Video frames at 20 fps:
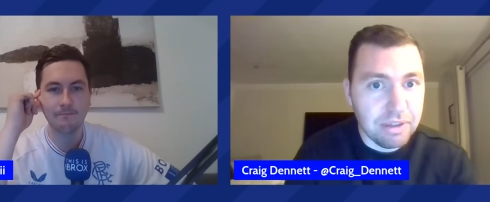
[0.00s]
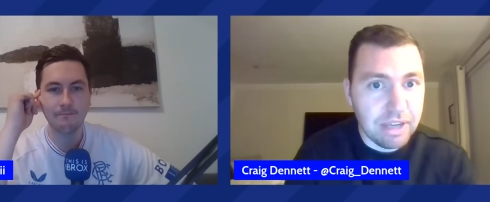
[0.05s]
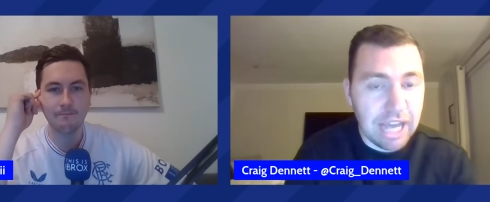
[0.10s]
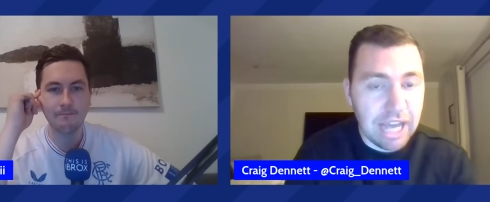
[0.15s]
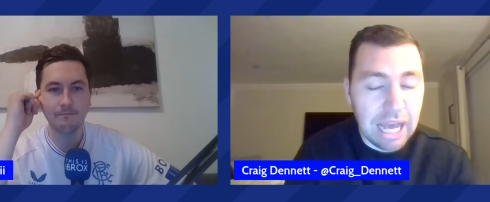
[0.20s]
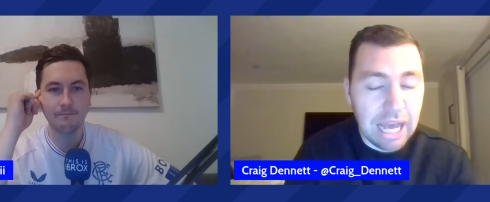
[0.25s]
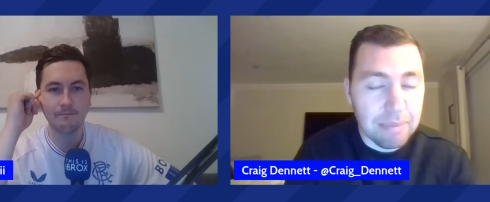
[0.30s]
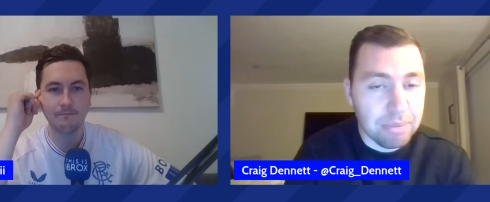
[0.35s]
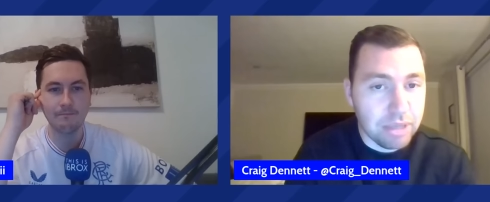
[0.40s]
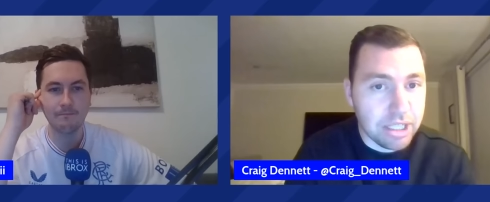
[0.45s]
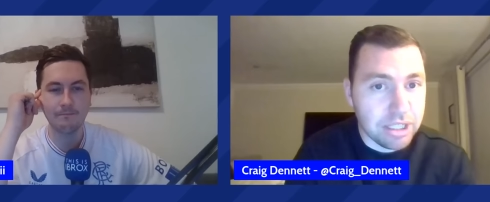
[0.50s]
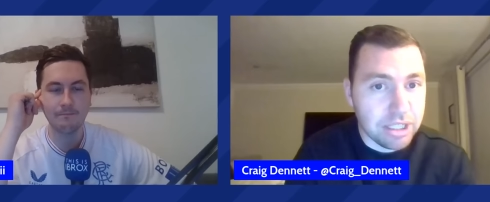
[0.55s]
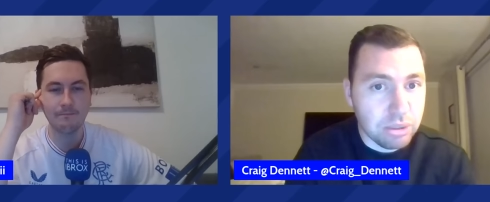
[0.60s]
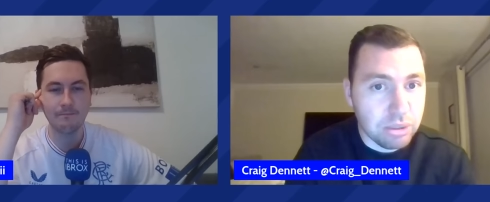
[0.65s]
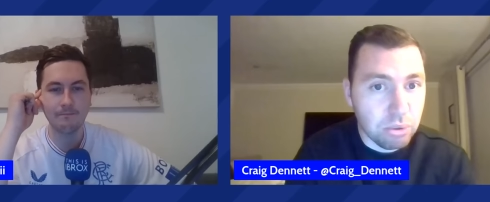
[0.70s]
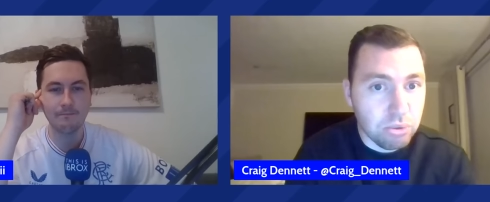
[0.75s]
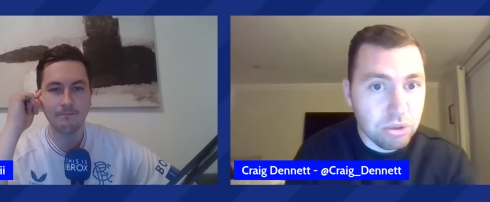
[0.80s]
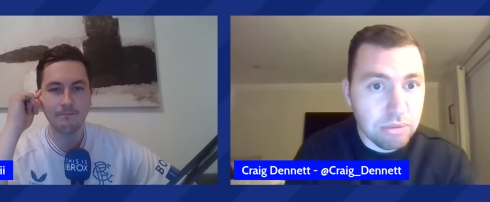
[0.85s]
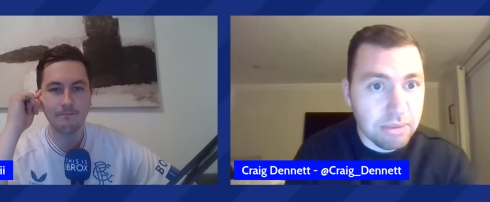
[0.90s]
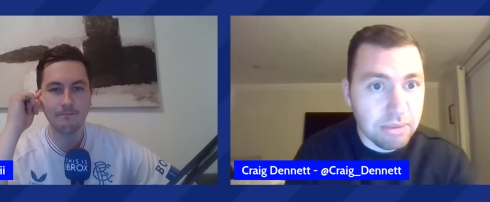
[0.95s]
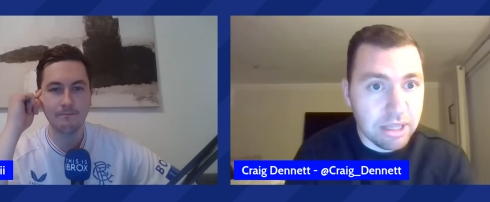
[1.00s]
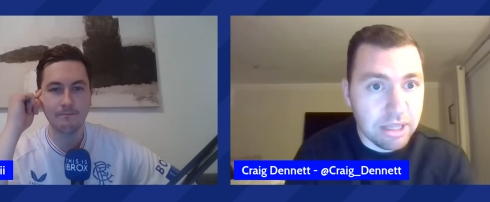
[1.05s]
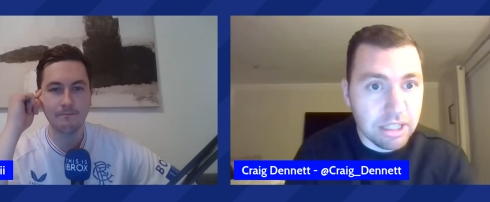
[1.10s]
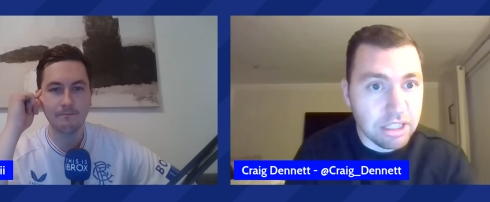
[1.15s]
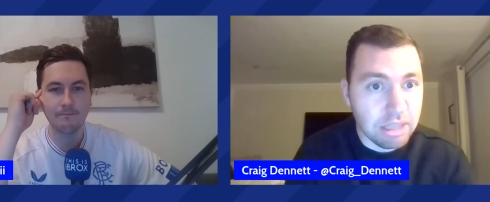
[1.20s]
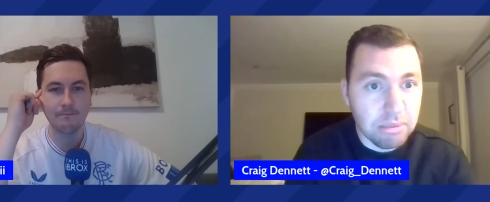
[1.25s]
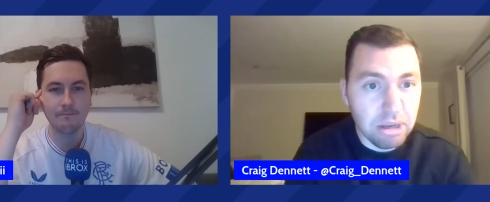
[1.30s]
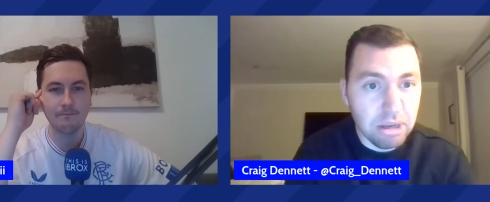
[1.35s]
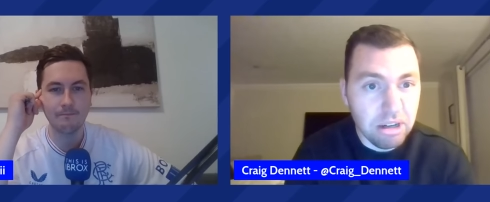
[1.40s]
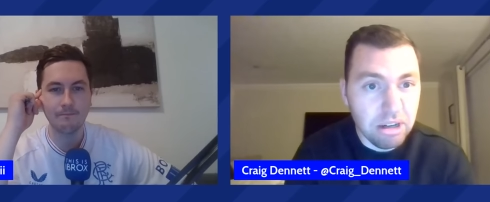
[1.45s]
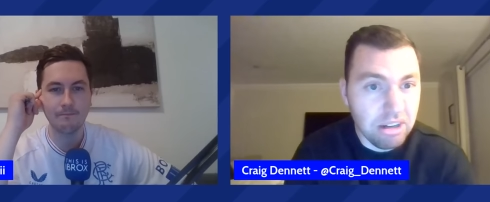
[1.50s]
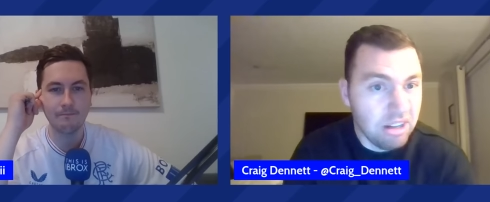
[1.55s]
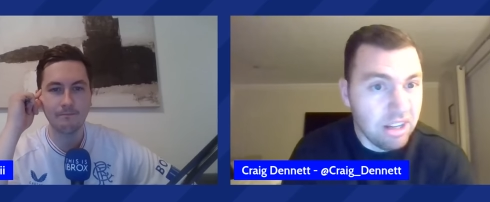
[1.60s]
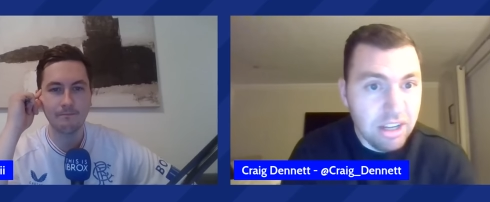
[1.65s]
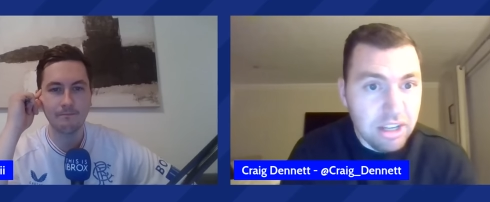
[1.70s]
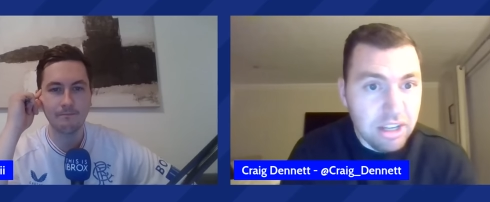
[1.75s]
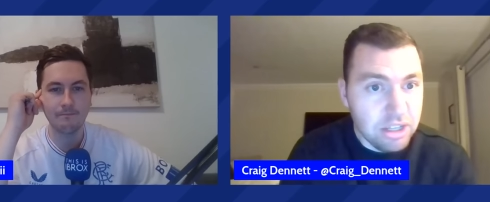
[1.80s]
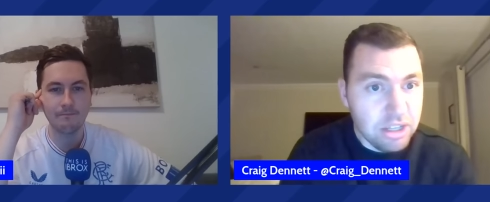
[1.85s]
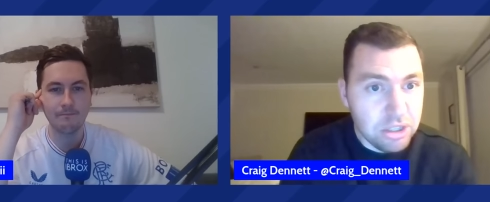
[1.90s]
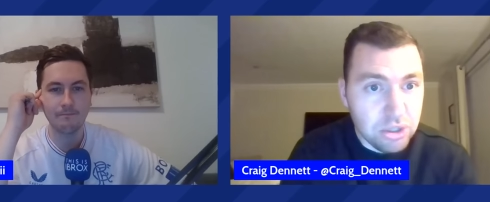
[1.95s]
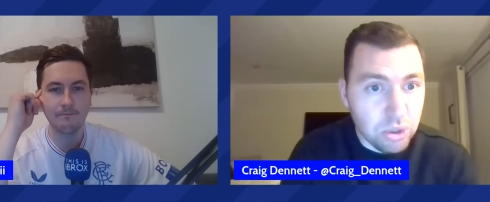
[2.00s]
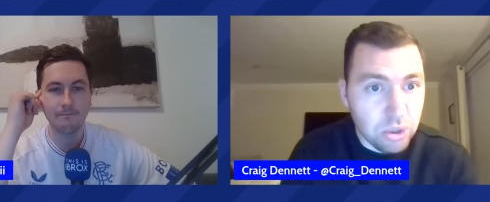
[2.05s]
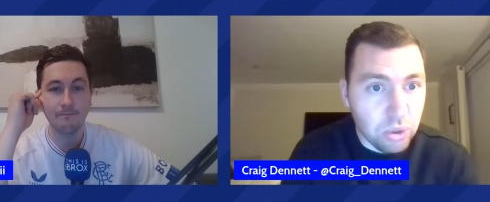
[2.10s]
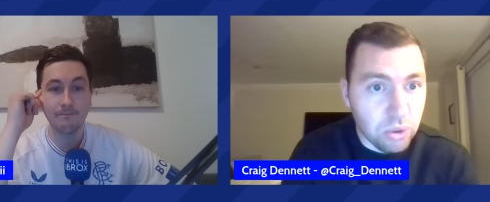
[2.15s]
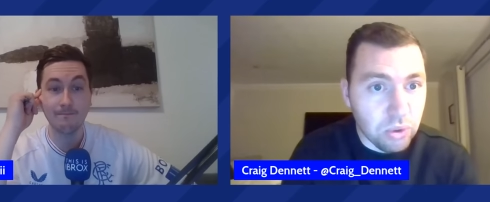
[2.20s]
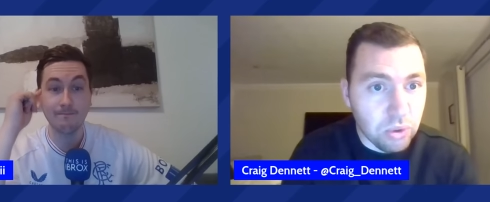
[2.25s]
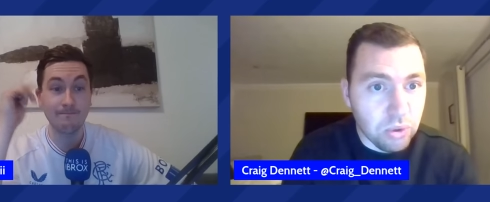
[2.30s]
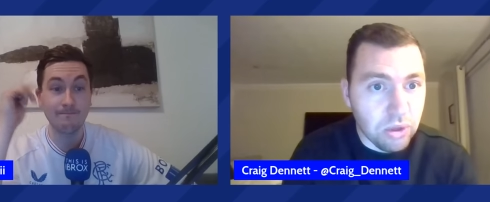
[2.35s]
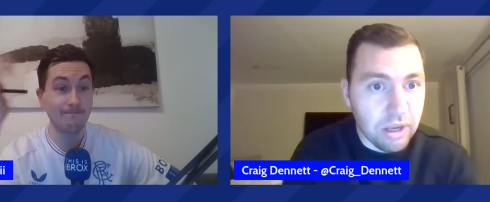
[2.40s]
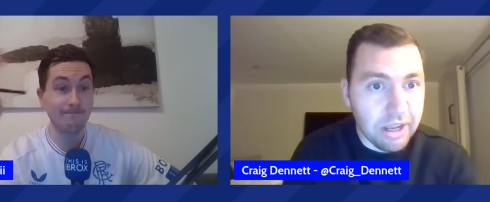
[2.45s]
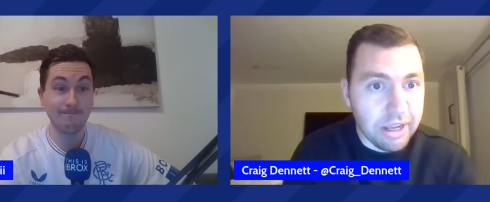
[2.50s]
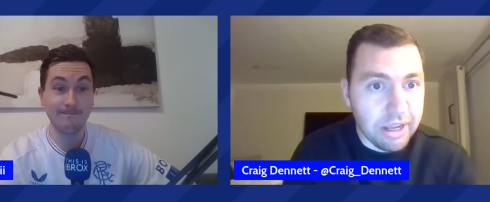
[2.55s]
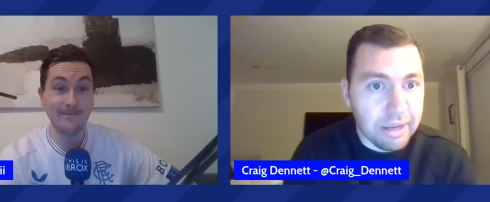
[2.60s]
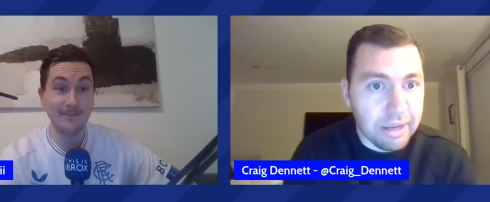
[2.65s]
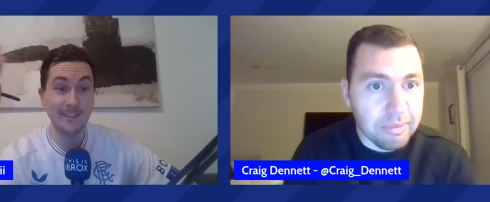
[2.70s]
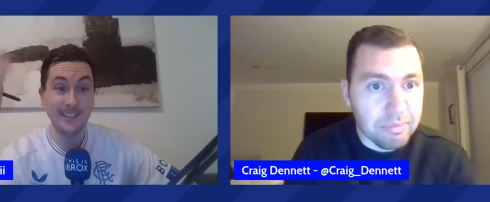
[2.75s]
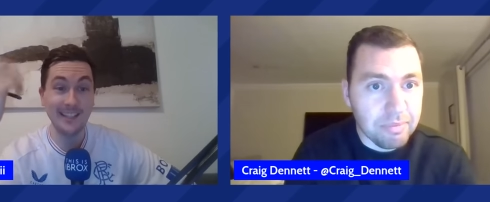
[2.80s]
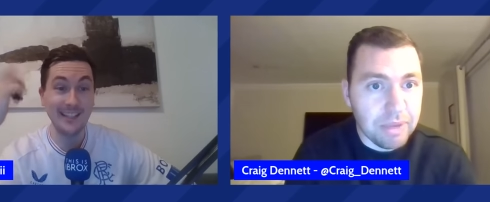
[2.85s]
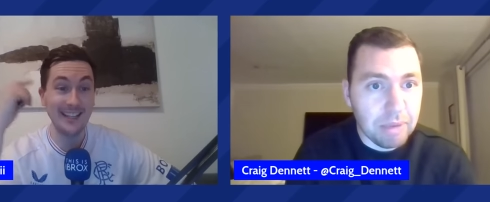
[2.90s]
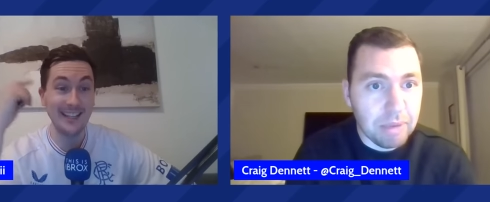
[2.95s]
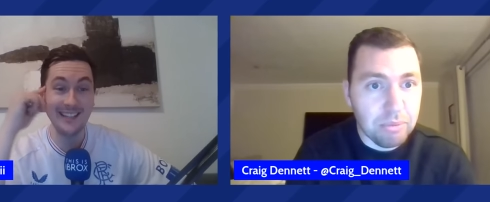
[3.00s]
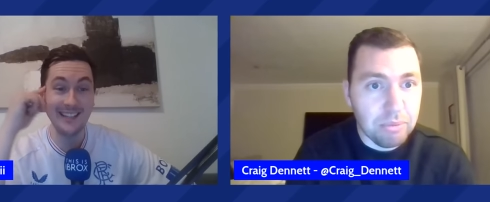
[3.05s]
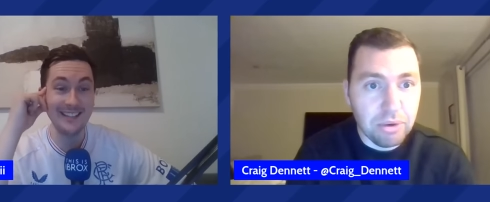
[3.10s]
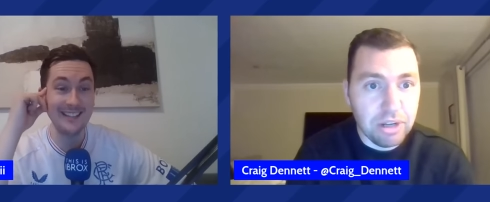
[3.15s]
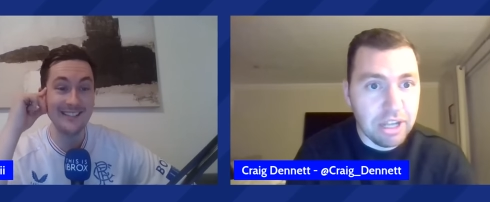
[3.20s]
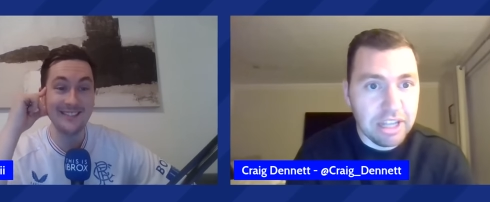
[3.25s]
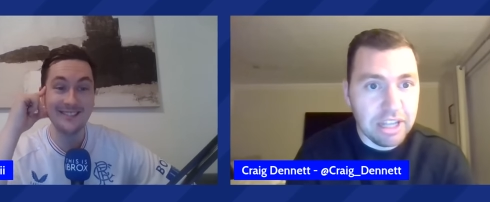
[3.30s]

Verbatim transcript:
Speaker 1: happily sold him in the summer. So um, yeah. I'm really,